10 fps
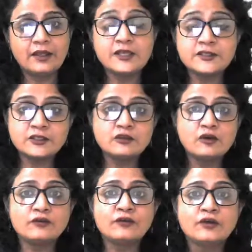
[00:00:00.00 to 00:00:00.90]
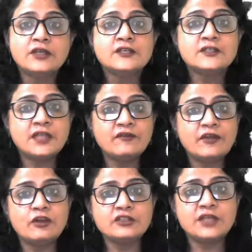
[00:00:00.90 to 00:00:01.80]
instead of
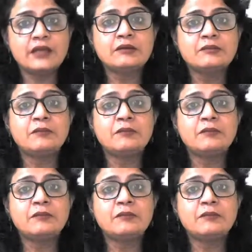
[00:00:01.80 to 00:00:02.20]
saving your time